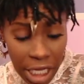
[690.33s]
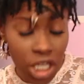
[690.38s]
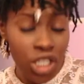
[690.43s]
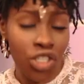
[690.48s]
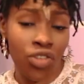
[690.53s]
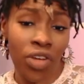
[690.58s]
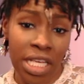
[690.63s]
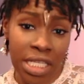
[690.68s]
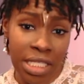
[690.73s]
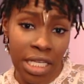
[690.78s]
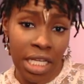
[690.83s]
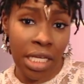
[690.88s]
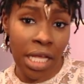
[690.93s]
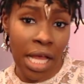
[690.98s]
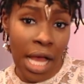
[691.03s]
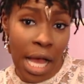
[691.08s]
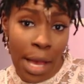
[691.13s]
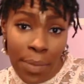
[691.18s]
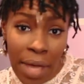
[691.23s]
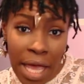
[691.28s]
interesting
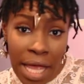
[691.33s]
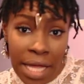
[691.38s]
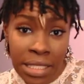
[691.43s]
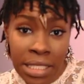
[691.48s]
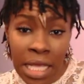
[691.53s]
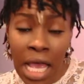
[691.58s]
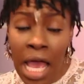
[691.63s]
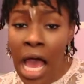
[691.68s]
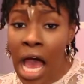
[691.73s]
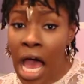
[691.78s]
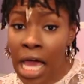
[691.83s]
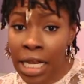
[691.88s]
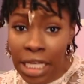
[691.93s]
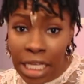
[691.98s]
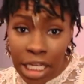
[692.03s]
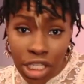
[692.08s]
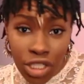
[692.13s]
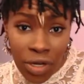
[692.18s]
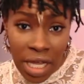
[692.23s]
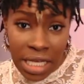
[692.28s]
comments and
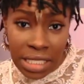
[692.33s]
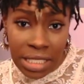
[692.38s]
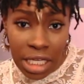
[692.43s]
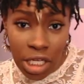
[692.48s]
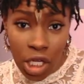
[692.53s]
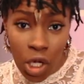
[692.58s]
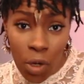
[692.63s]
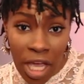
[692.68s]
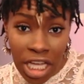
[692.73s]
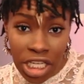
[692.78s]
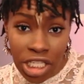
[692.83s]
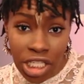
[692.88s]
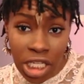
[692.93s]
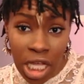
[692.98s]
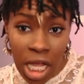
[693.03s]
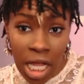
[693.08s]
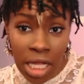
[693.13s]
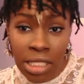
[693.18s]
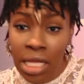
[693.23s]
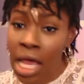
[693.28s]
interesting
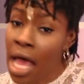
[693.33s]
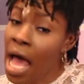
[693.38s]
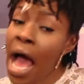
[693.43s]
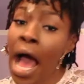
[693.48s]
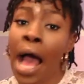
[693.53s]
questions,